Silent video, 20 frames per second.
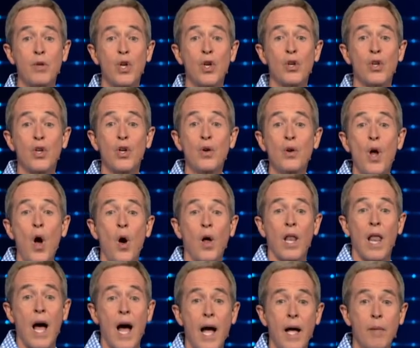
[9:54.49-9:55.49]
You know
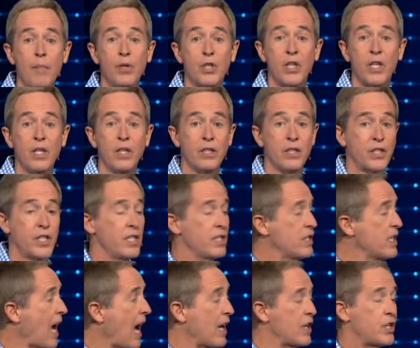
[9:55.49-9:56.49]
Eliam, she's
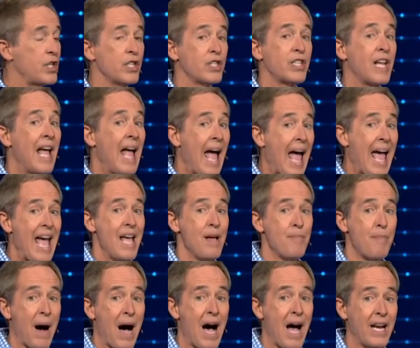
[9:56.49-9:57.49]
not just a
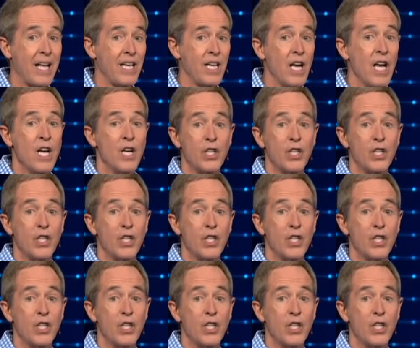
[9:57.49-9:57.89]
body,